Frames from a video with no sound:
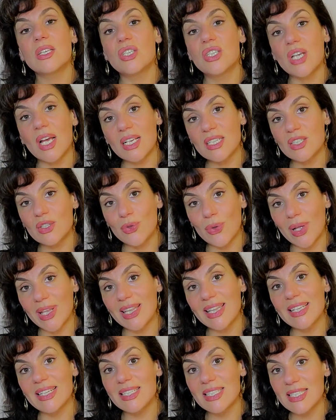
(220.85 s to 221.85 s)
just to
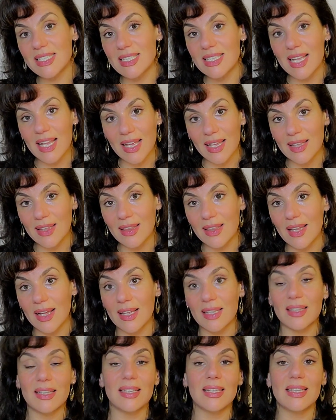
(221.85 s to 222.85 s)
understand
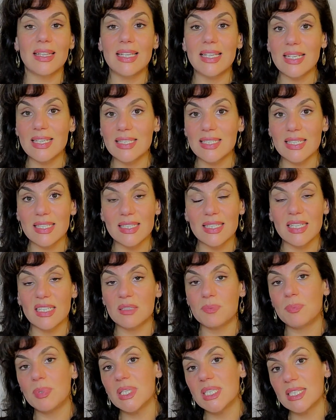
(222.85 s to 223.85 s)
that this is the
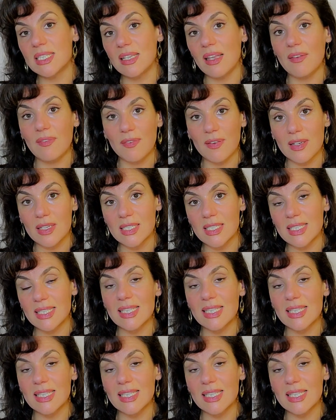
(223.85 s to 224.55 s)
specifics,